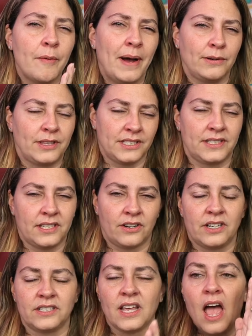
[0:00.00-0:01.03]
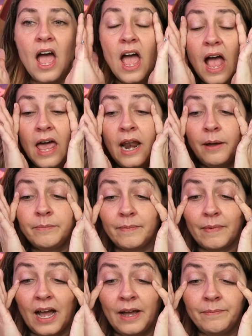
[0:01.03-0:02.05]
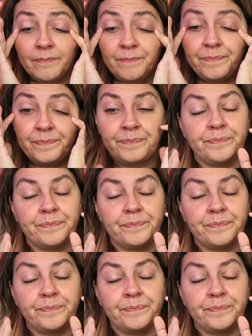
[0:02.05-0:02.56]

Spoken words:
about this series. And I